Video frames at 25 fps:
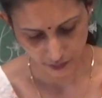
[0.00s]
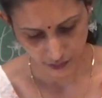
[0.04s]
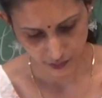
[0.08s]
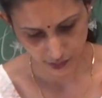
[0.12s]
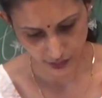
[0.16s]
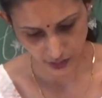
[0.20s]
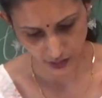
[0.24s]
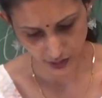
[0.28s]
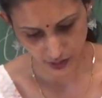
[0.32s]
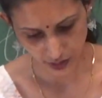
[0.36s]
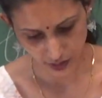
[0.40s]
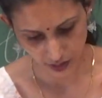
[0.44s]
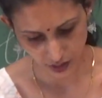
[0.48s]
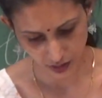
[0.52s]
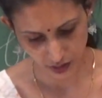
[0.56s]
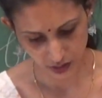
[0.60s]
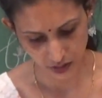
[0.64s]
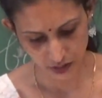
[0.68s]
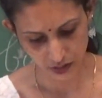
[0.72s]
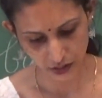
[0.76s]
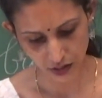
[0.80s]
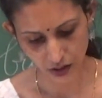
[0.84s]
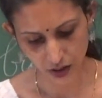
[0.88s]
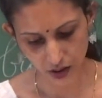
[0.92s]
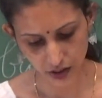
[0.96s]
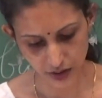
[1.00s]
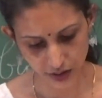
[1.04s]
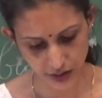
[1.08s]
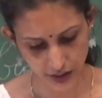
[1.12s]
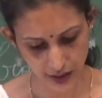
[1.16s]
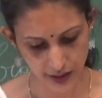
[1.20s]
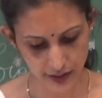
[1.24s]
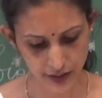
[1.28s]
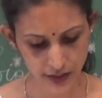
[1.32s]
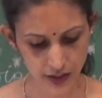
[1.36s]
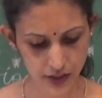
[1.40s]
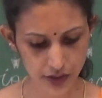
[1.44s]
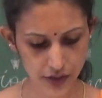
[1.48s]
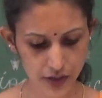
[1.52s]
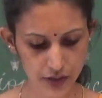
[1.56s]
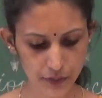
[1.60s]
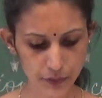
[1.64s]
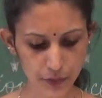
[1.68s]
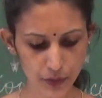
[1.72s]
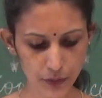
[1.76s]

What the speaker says: Then organization,